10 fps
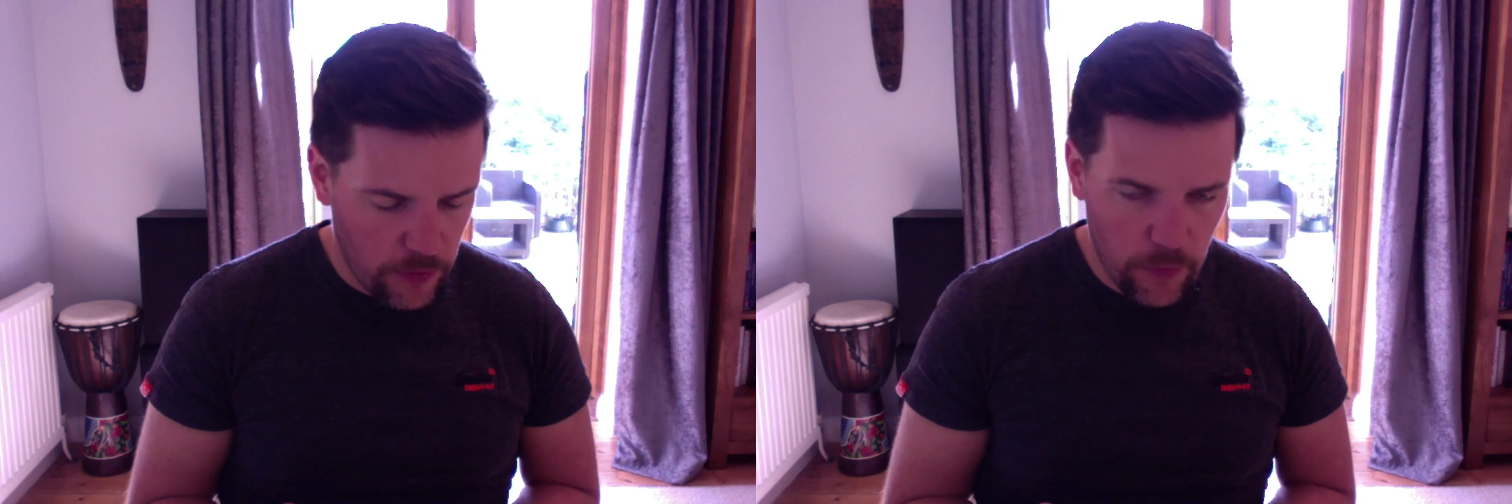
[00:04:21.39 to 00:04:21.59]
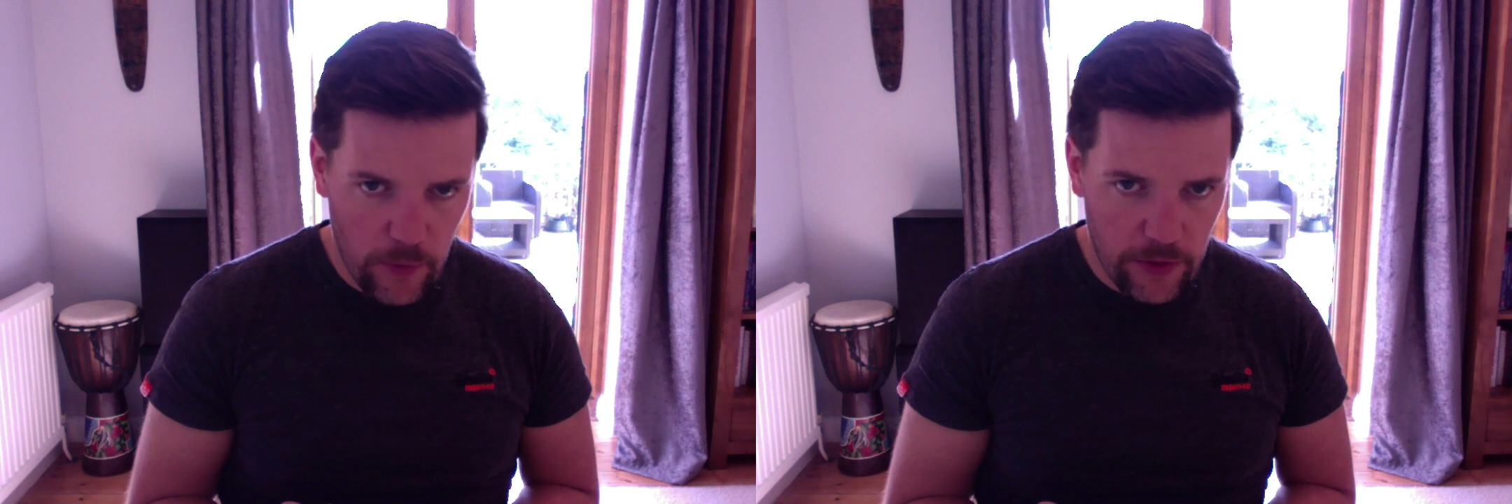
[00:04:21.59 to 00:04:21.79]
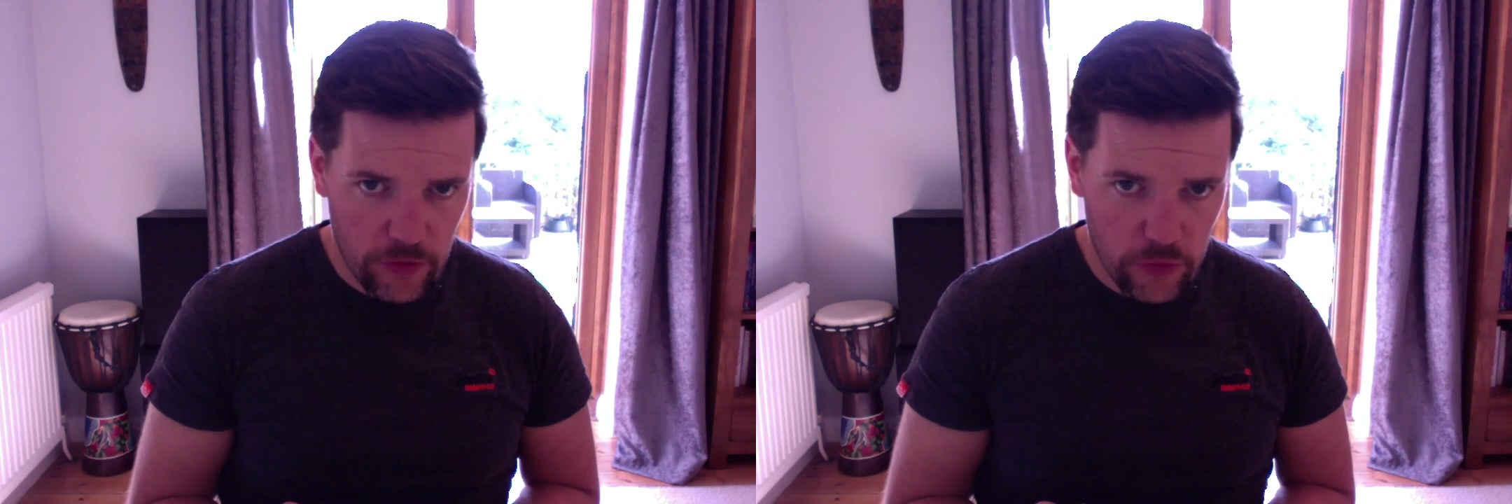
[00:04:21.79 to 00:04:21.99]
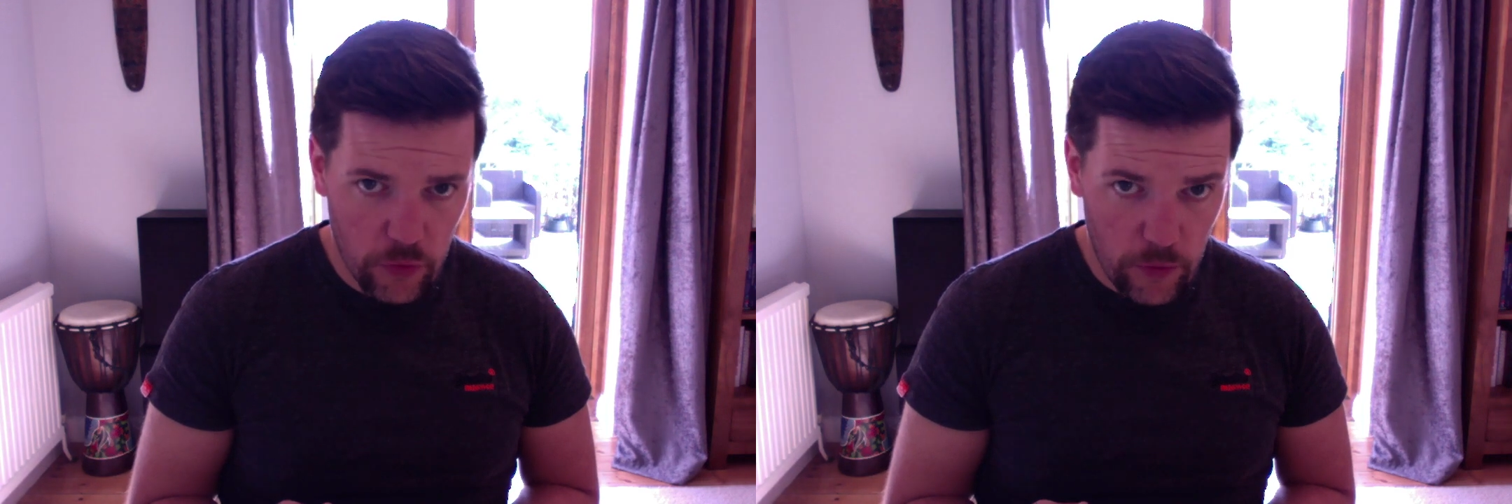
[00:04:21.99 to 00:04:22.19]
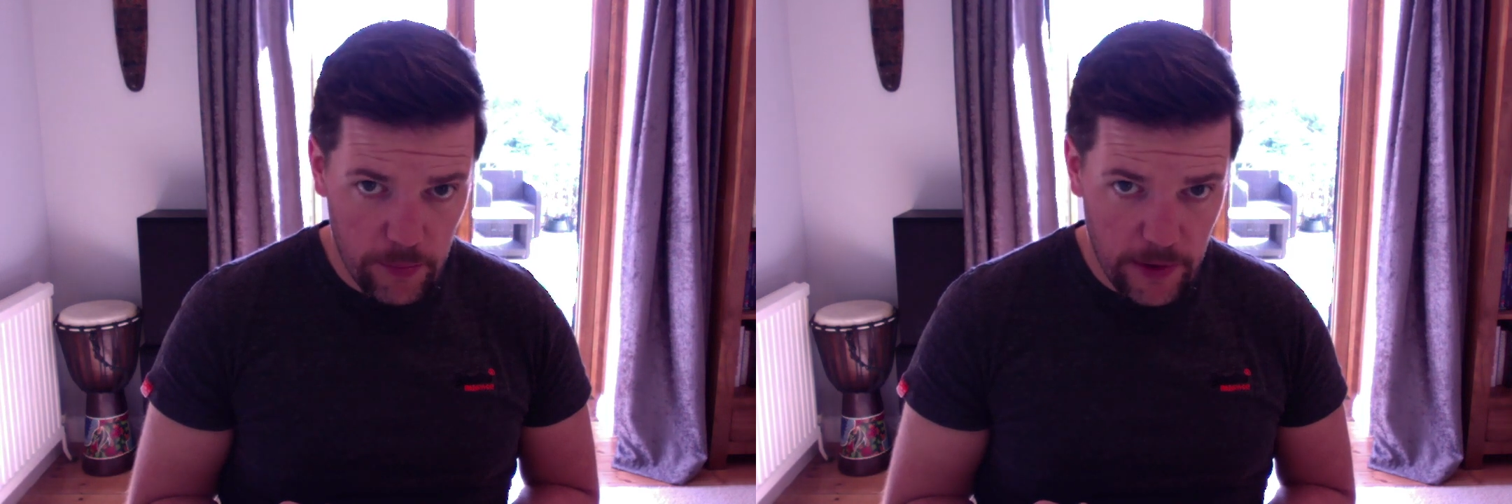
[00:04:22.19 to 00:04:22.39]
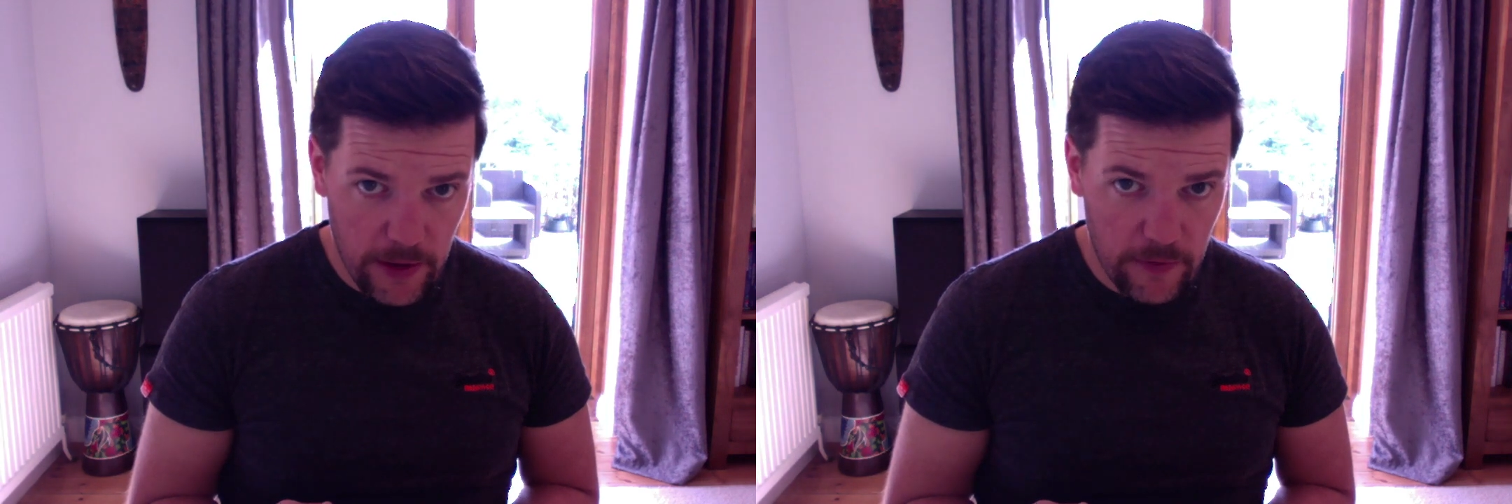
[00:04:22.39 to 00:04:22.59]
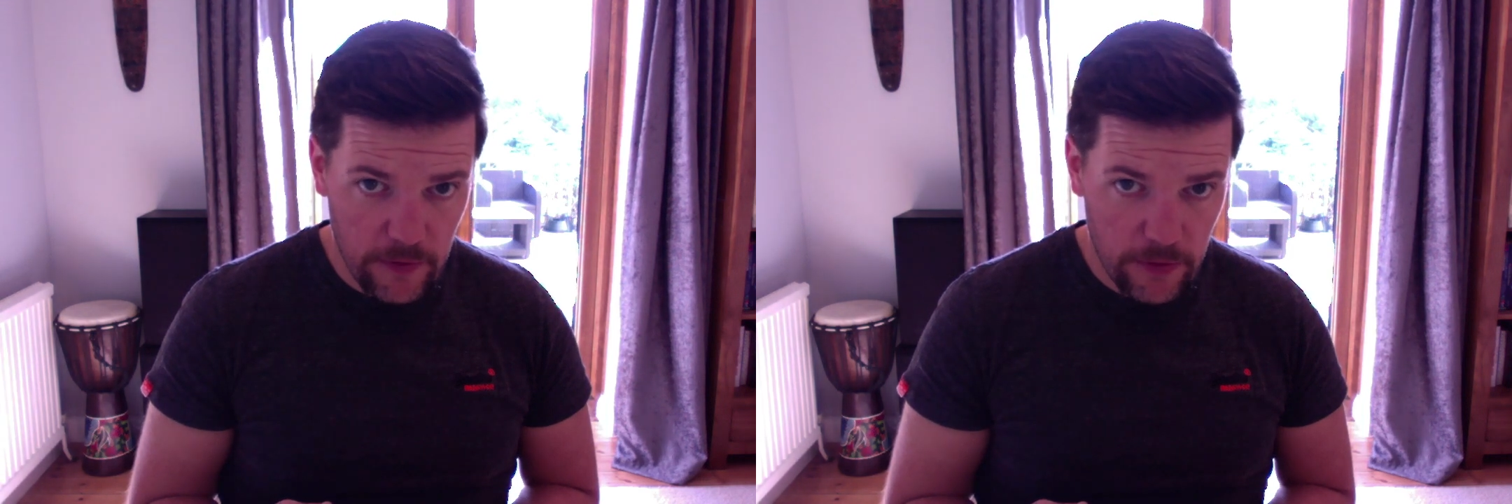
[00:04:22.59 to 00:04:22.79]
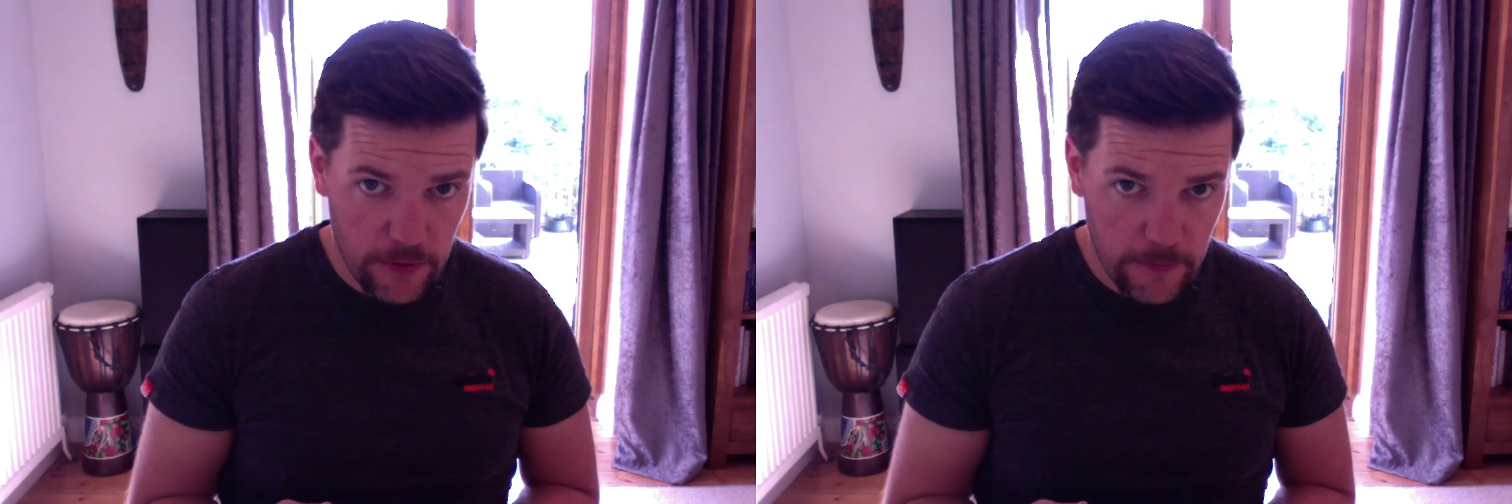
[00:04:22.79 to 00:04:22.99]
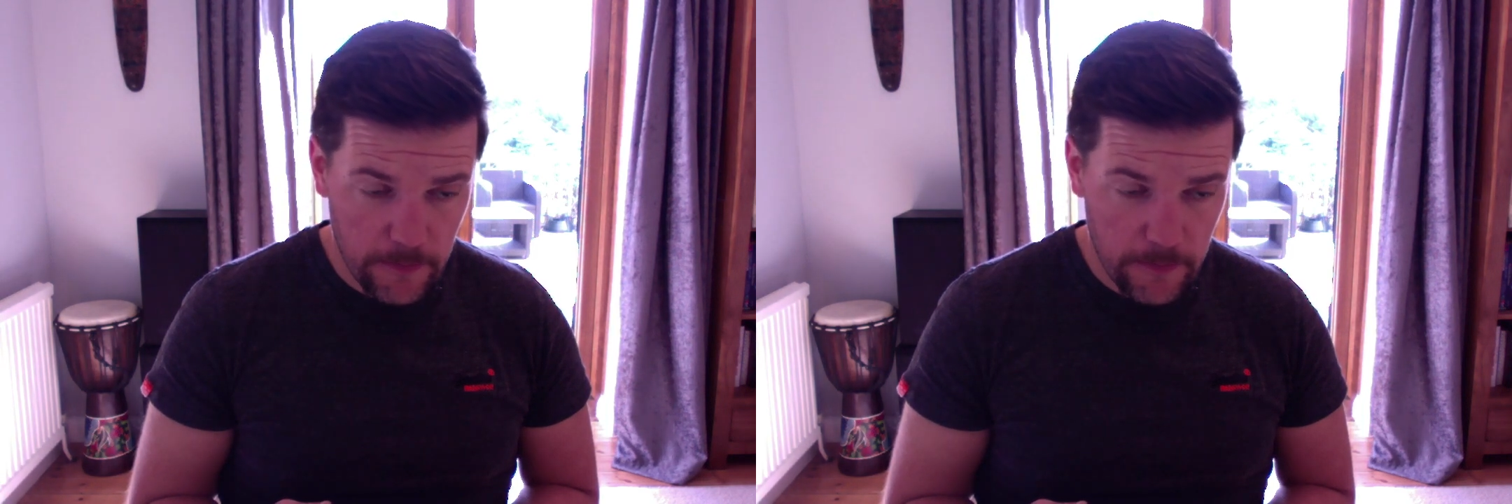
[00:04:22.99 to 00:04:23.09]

where the story begins.